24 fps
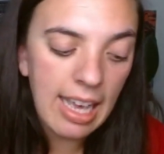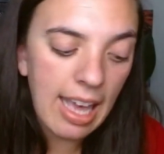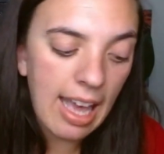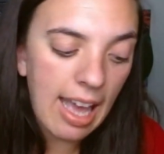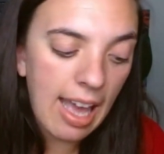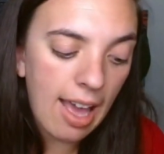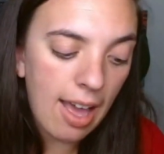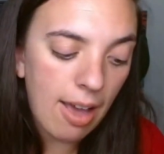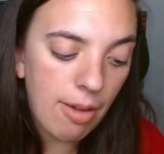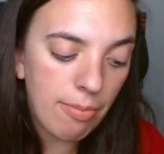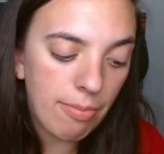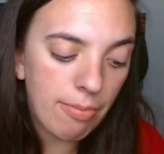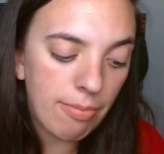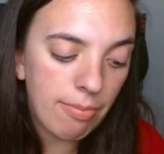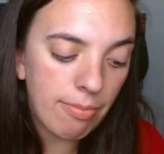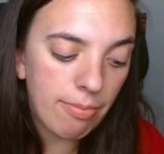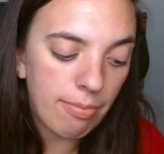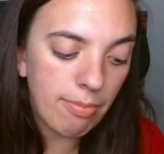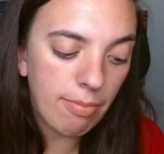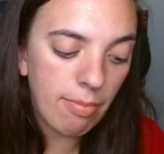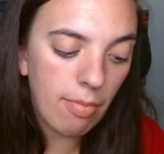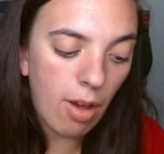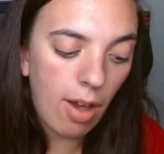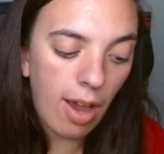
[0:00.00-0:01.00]
I
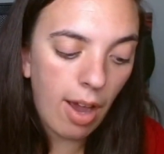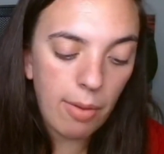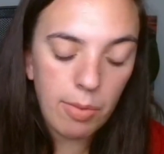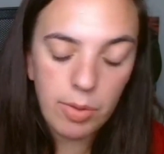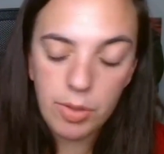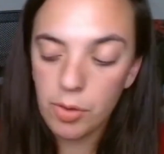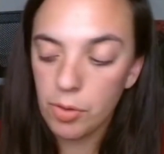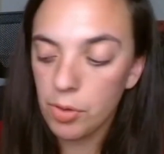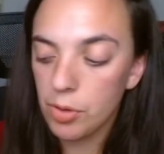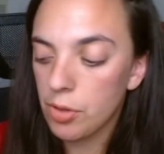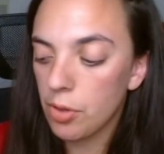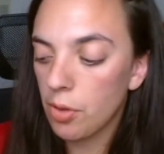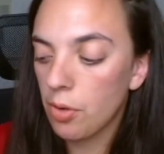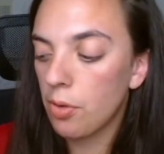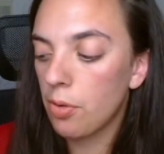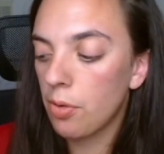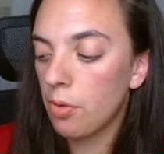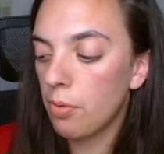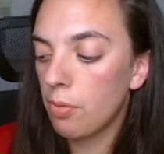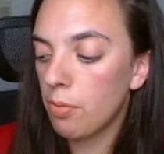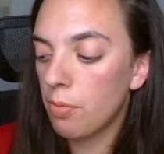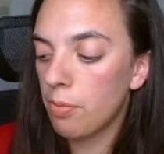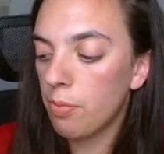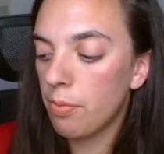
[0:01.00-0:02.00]
was also,